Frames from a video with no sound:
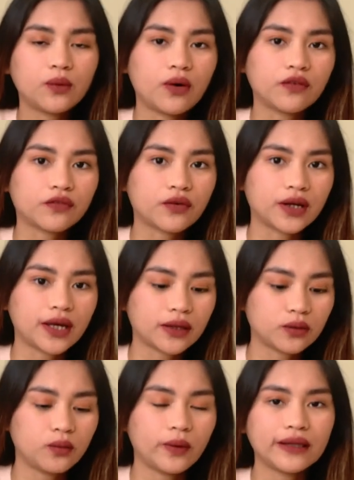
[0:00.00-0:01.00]
you won't
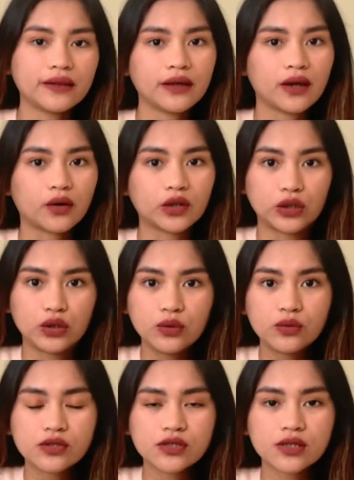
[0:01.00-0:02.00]
forget when they are
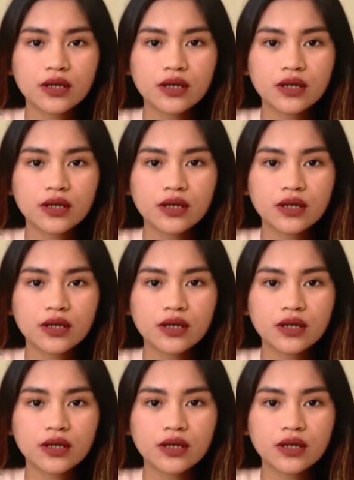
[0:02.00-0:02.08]
used.